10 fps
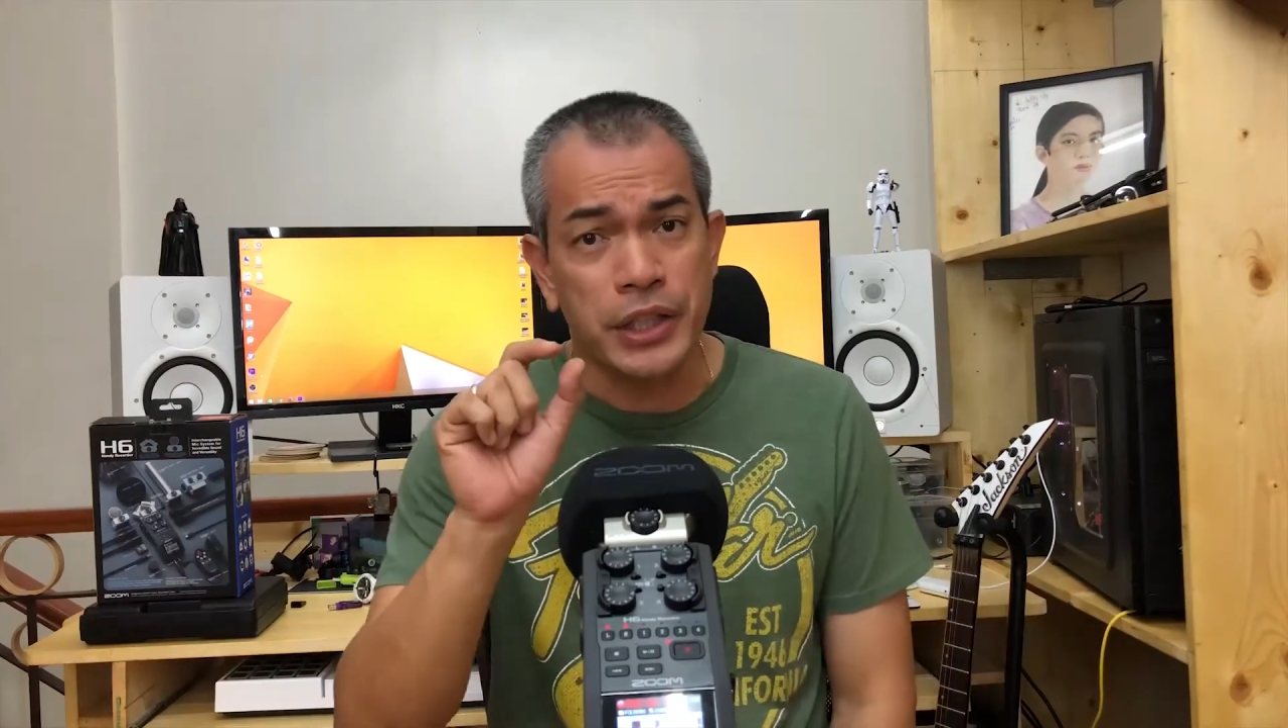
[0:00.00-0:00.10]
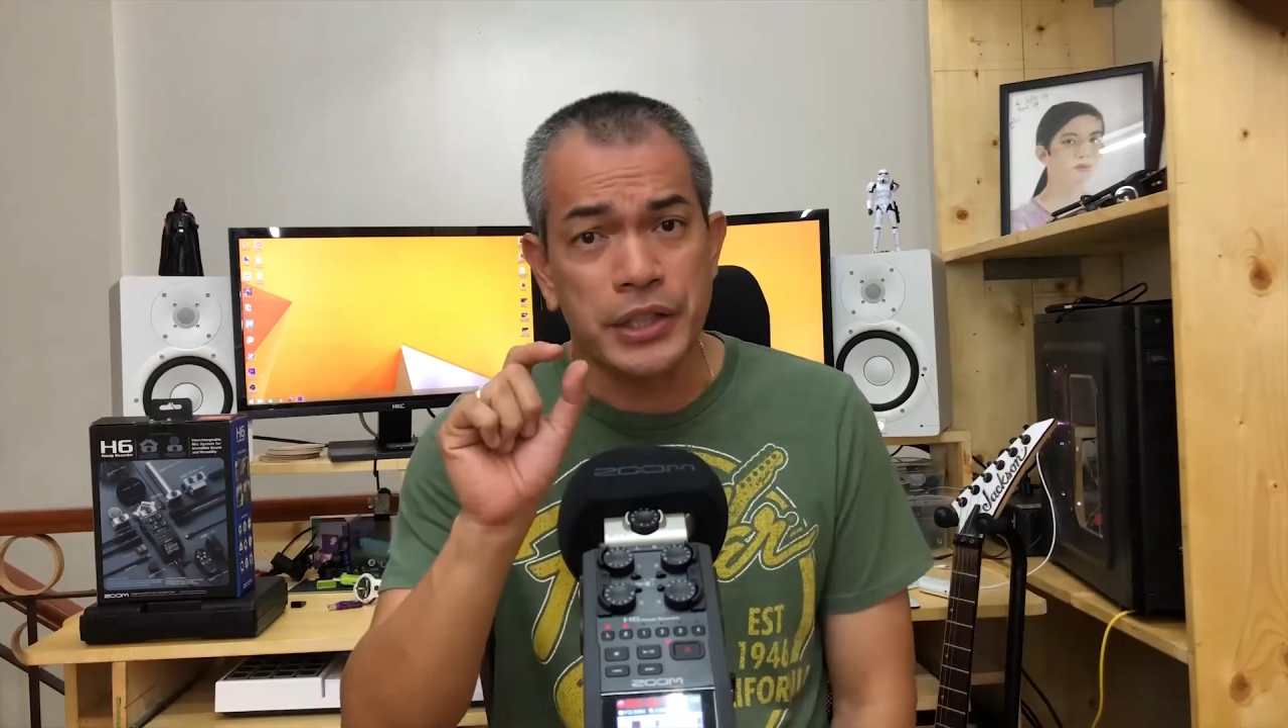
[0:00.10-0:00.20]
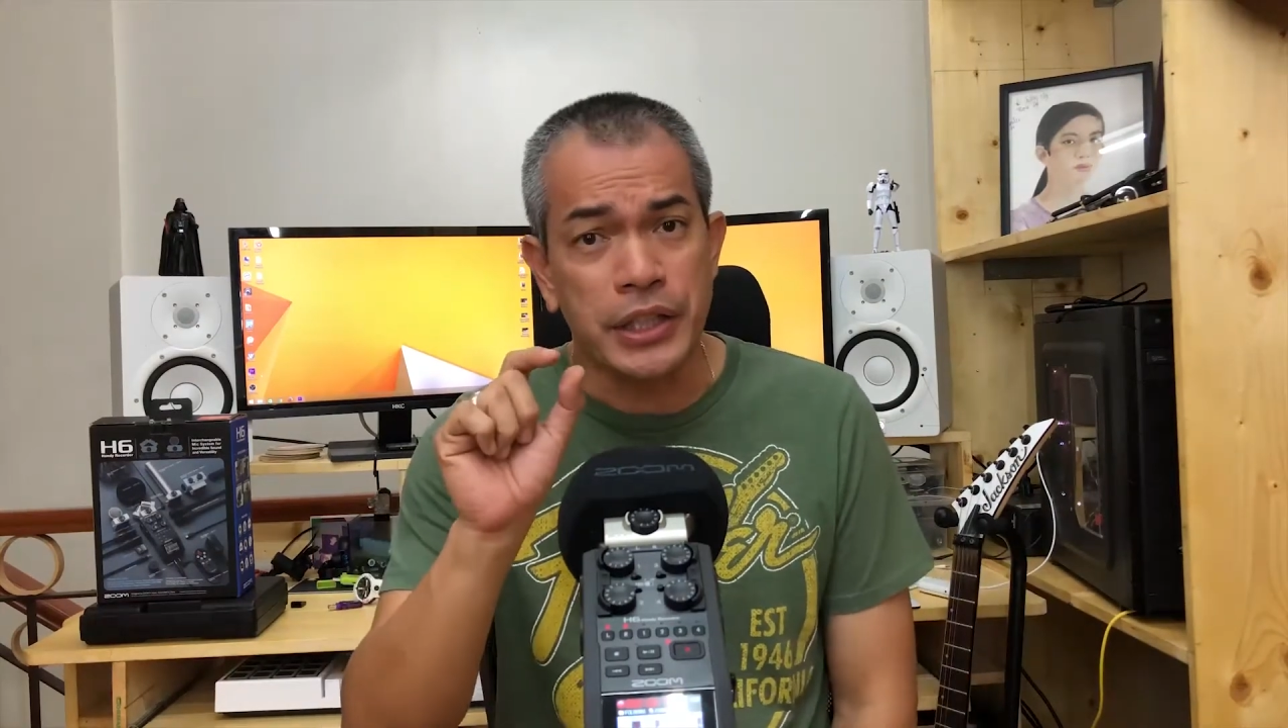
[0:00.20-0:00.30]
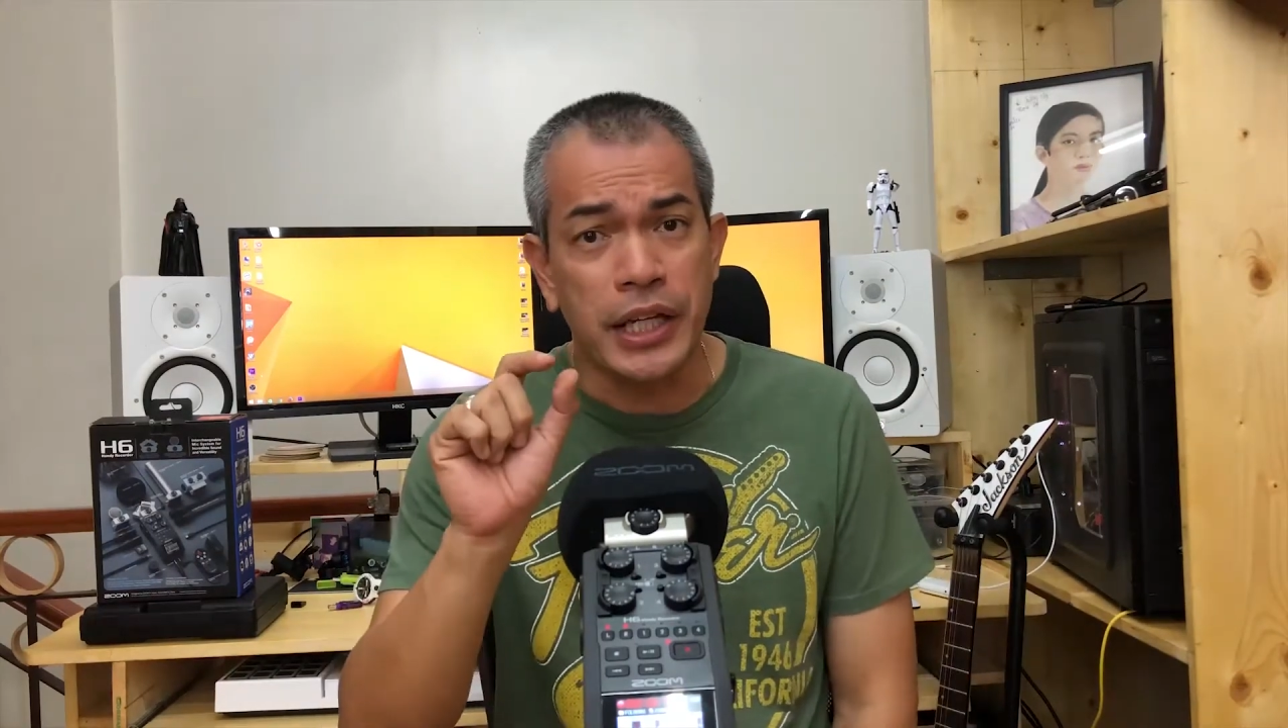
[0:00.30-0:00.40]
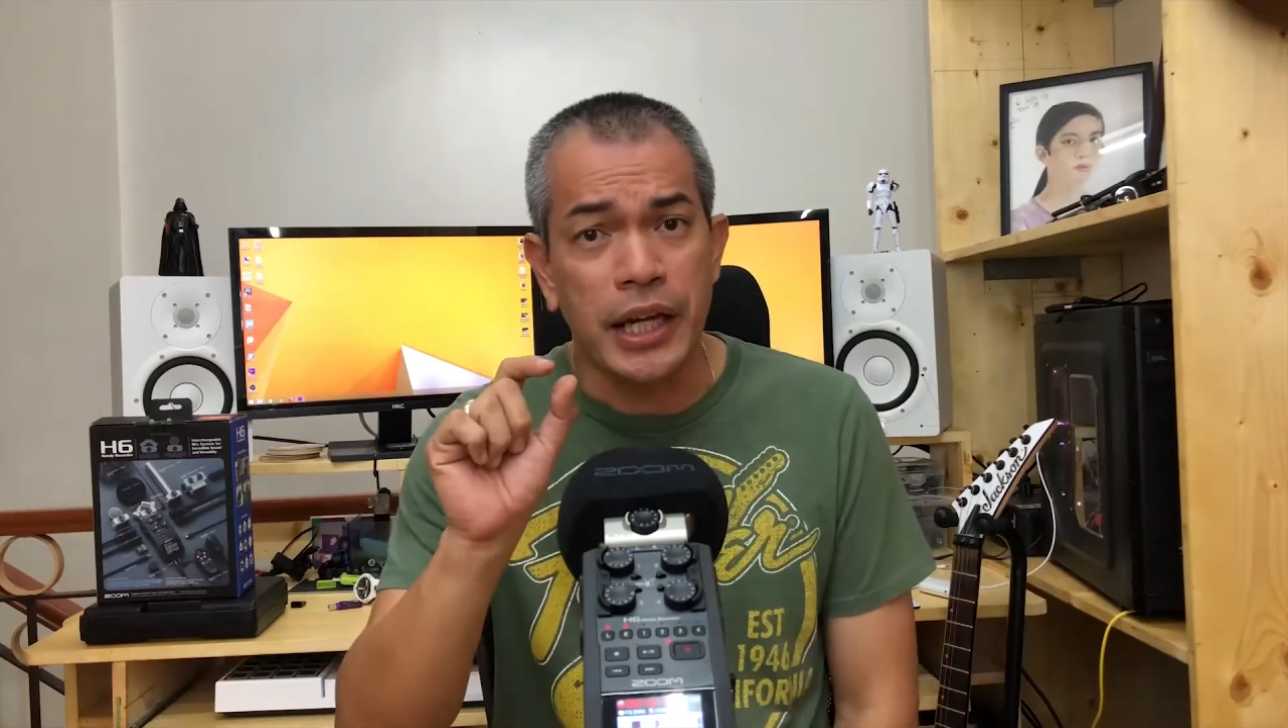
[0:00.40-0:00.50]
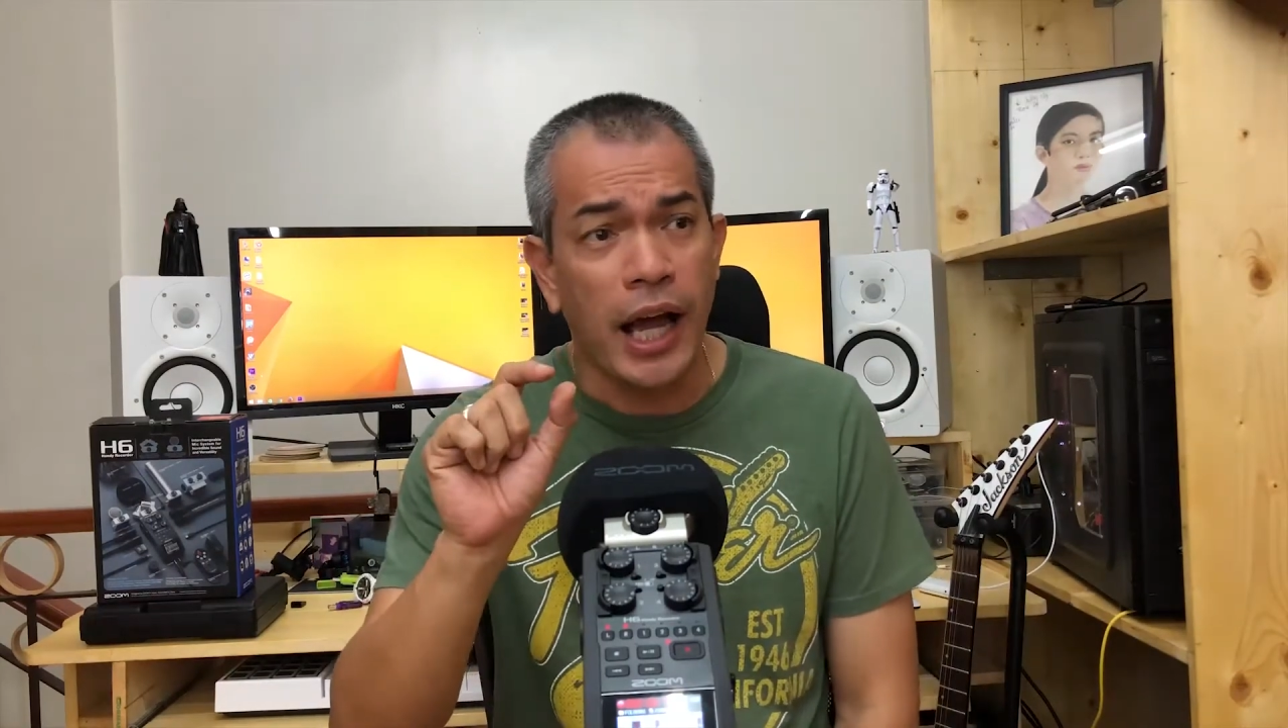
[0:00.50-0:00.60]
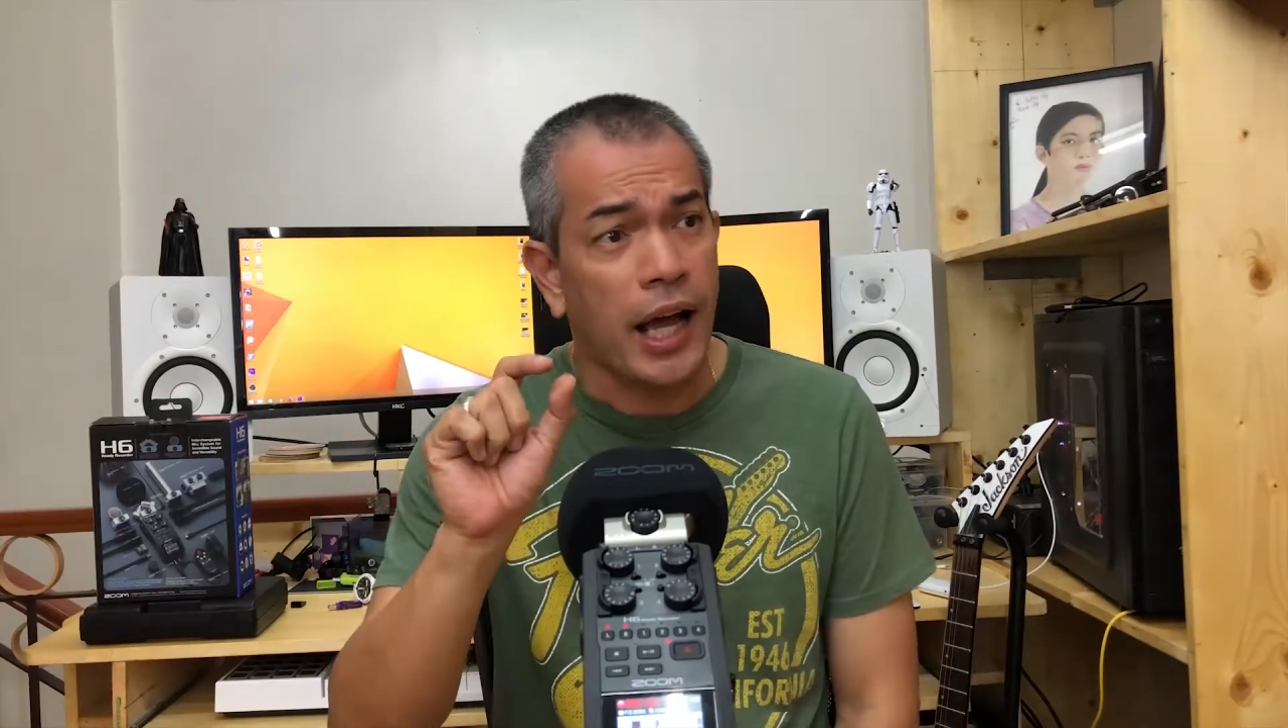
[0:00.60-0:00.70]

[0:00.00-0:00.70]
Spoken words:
can see,